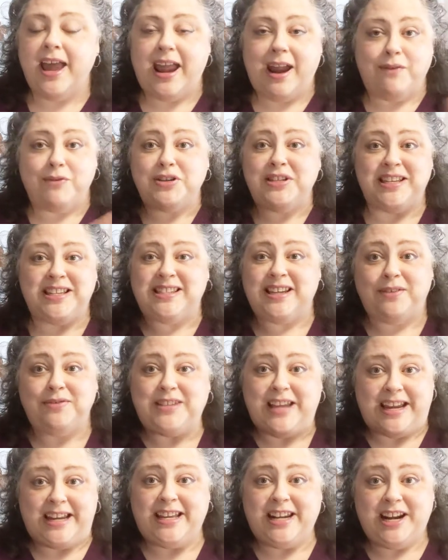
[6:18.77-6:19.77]
Ever since I've
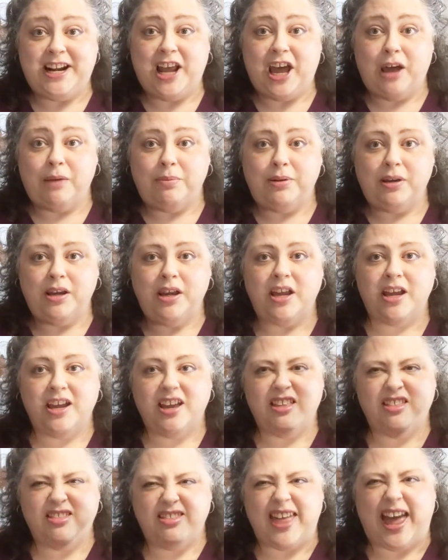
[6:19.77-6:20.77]
taken it up,
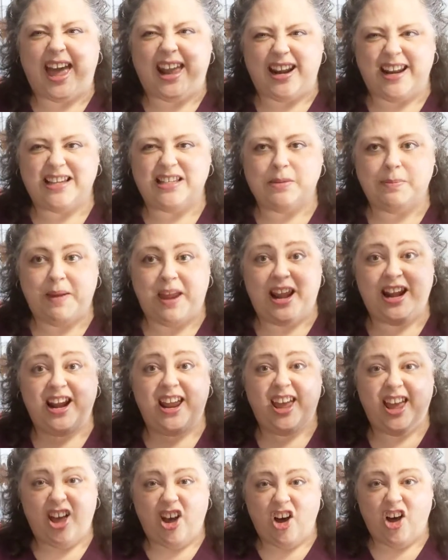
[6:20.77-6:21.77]
that has been
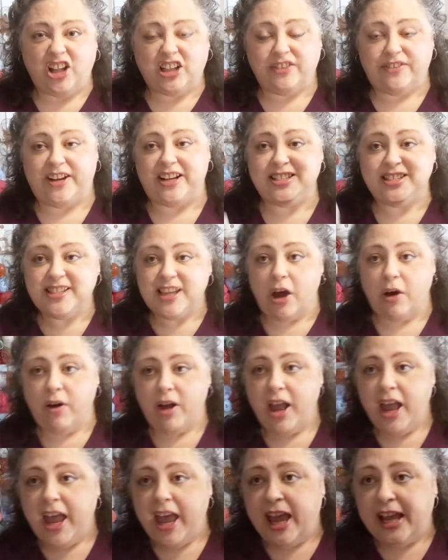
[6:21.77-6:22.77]
all of it. So, I
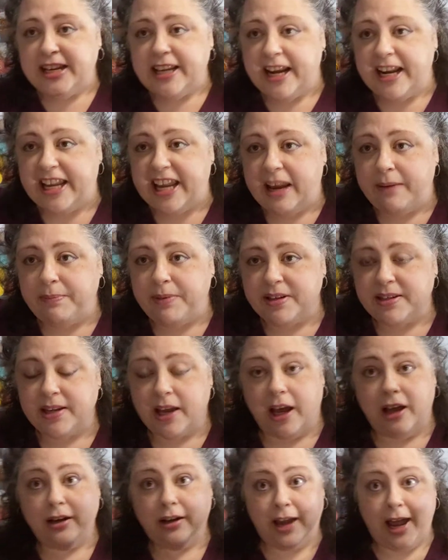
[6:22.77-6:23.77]
need to keep this
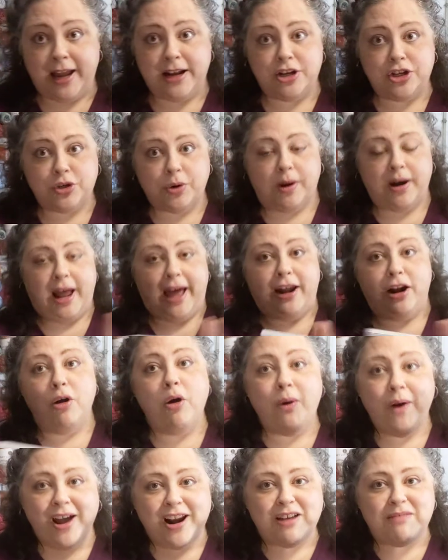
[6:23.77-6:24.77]
kind of short. I
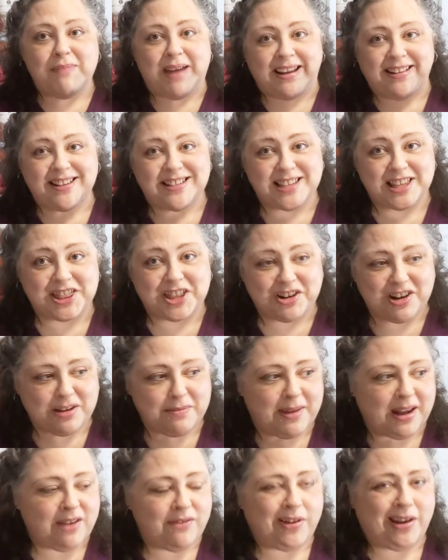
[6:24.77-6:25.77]
don't want to make this a
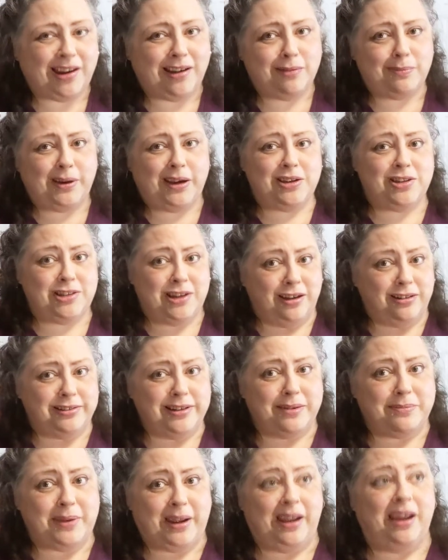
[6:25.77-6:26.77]
30-minute video because y'all
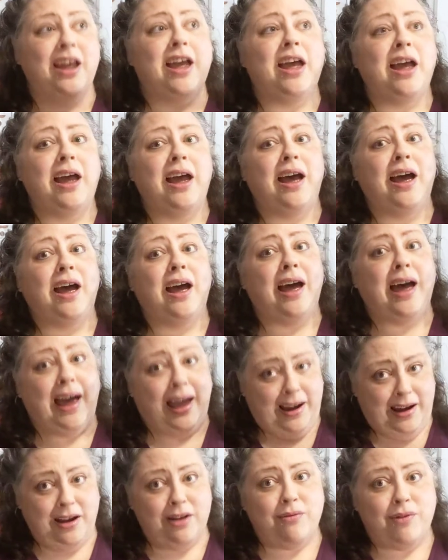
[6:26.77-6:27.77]
know me.
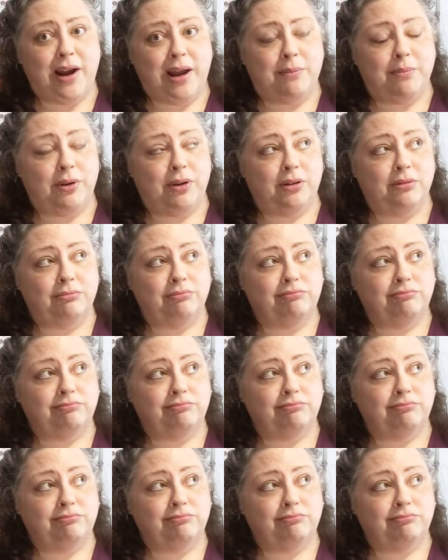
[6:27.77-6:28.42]
I can ramble.